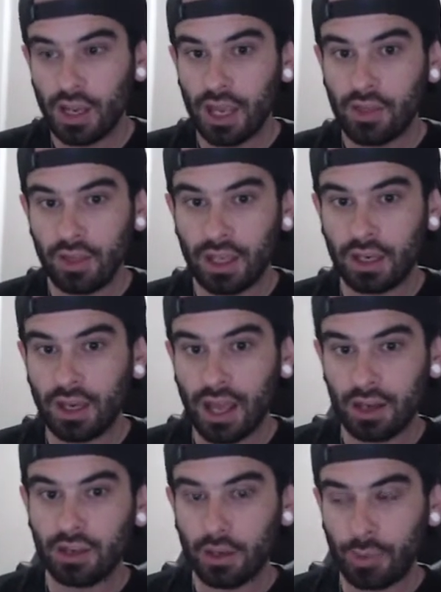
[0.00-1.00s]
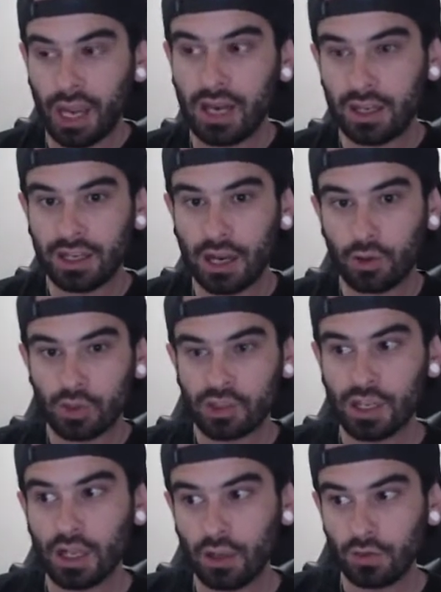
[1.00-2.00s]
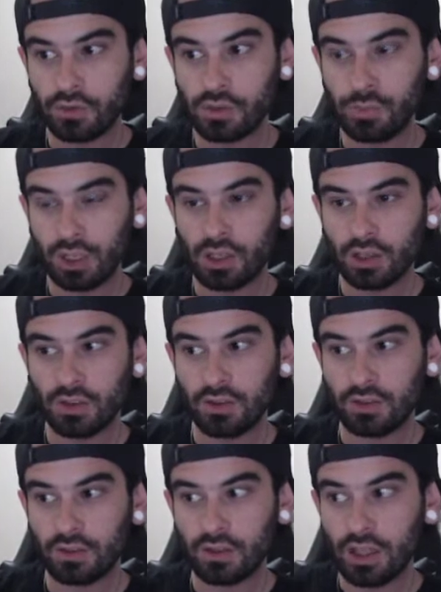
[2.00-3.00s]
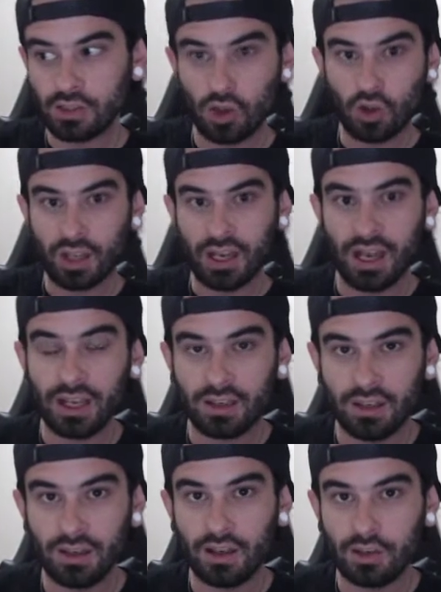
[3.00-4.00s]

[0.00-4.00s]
and then end up hating ourselves because it's all connected,